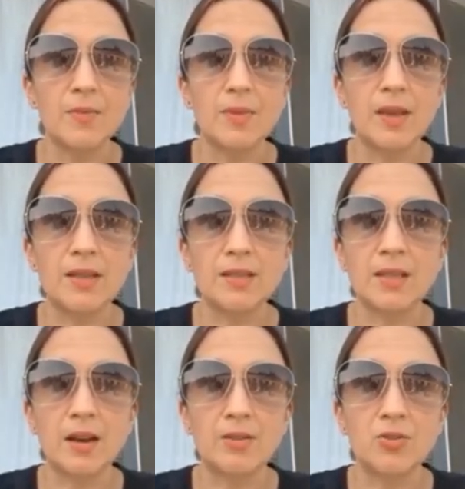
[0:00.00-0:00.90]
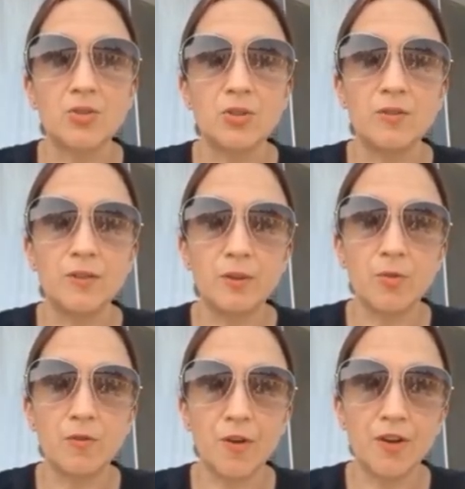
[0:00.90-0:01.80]
They started to feel
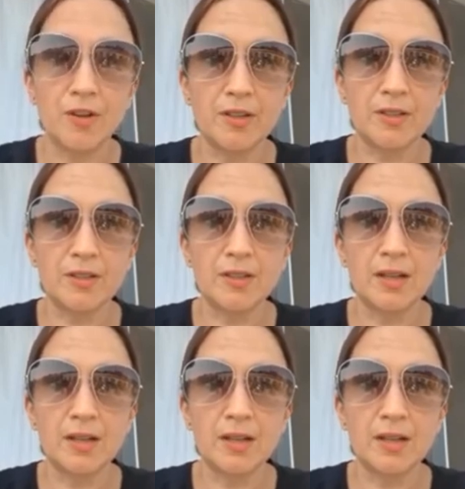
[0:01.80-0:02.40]
more focused